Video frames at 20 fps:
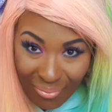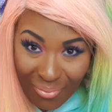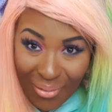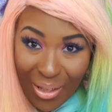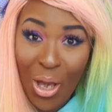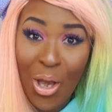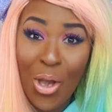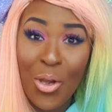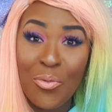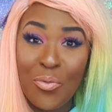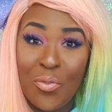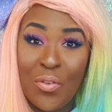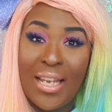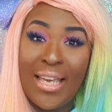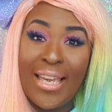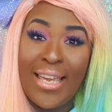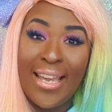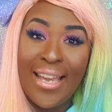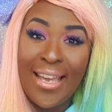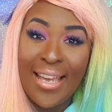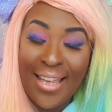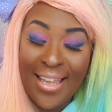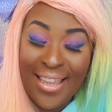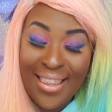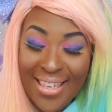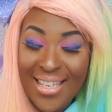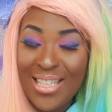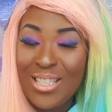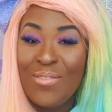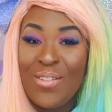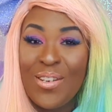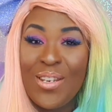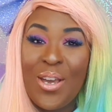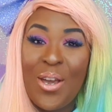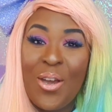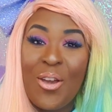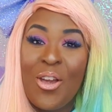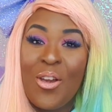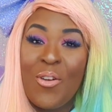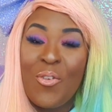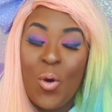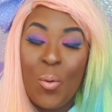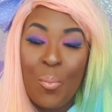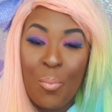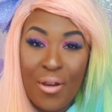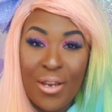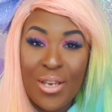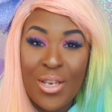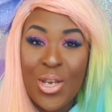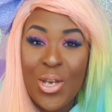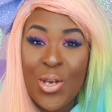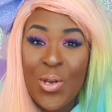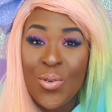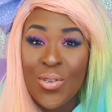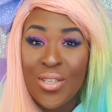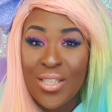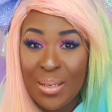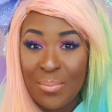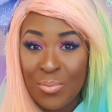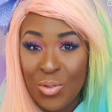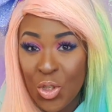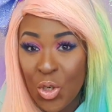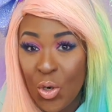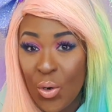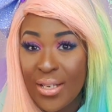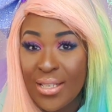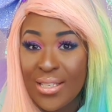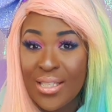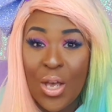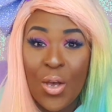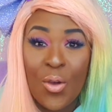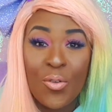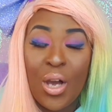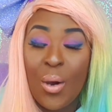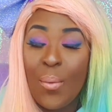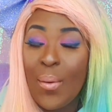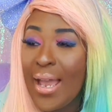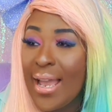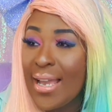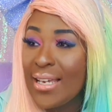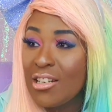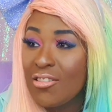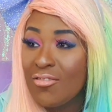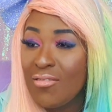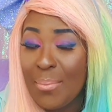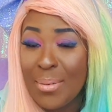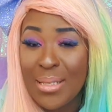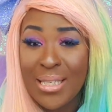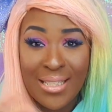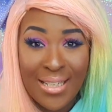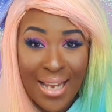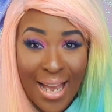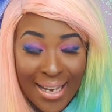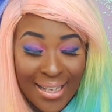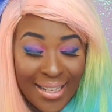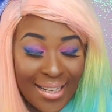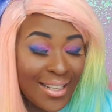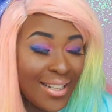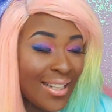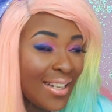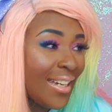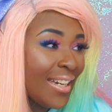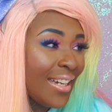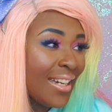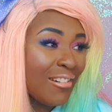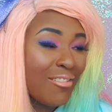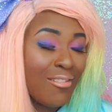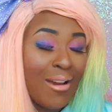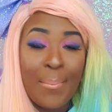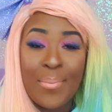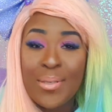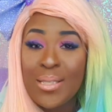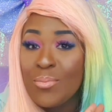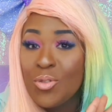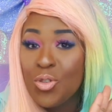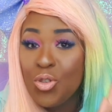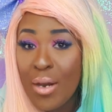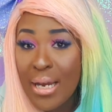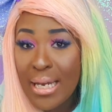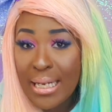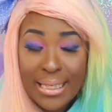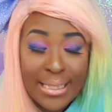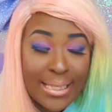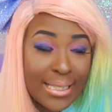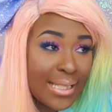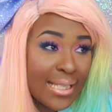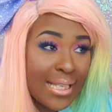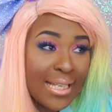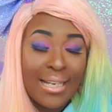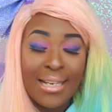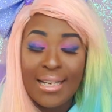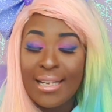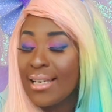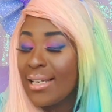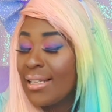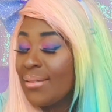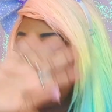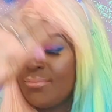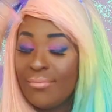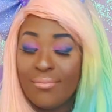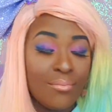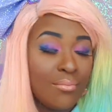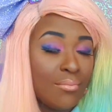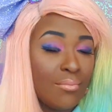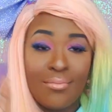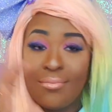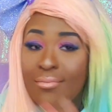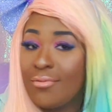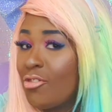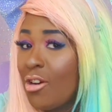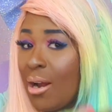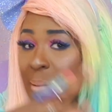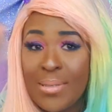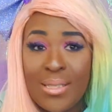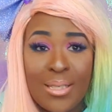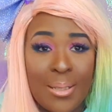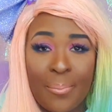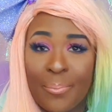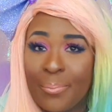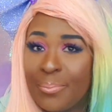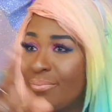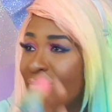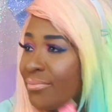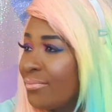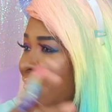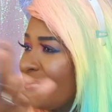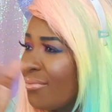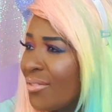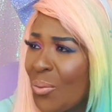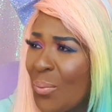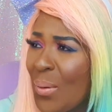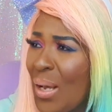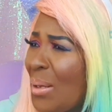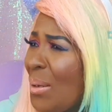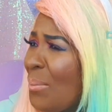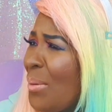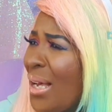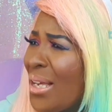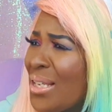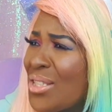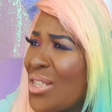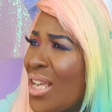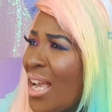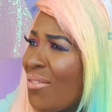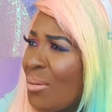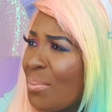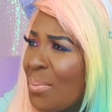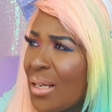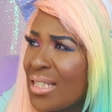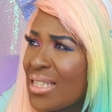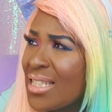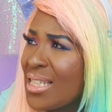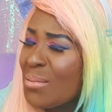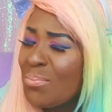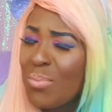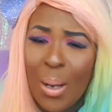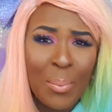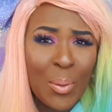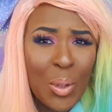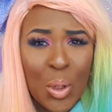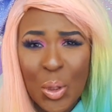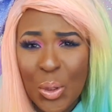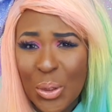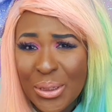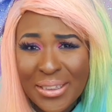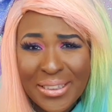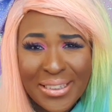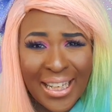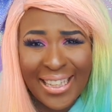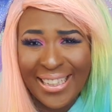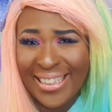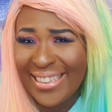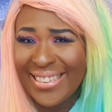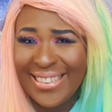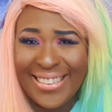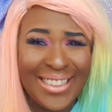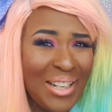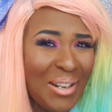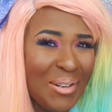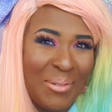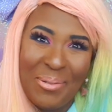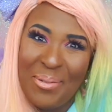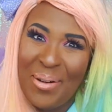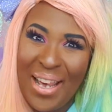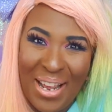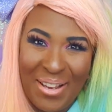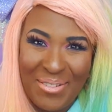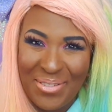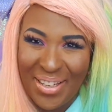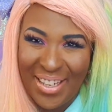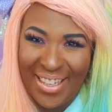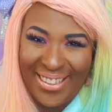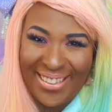hopefully this video will bring you some joy. So go ahead, grab a snack, grab some drinks, grab some, what else do you have at parties? Popcorn, whatever.